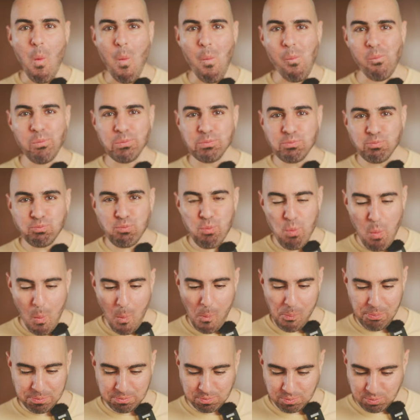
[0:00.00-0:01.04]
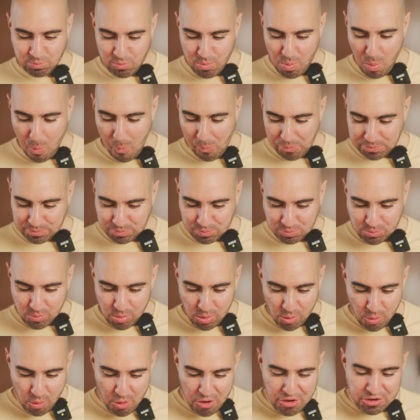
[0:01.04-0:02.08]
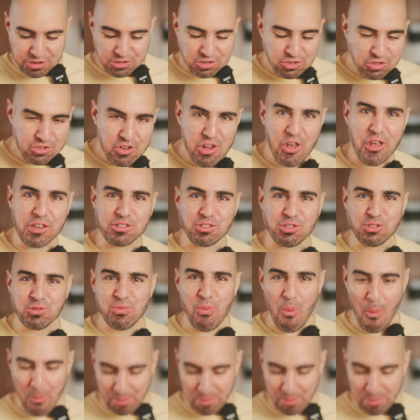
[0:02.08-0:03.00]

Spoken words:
Mmm, what is this?